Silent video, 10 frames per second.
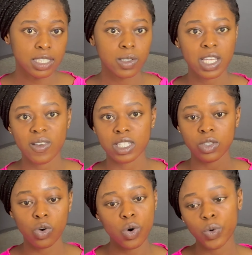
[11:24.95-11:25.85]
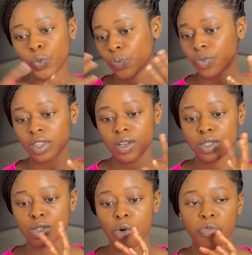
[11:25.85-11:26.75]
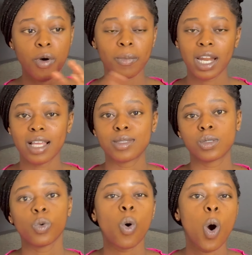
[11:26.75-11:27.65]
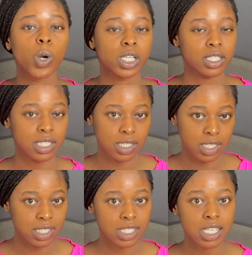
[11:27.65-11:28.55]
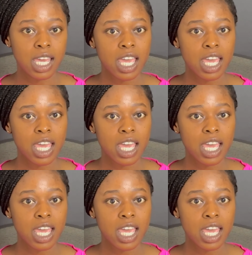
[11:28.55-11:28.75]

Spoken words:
So there is no formula to all these things.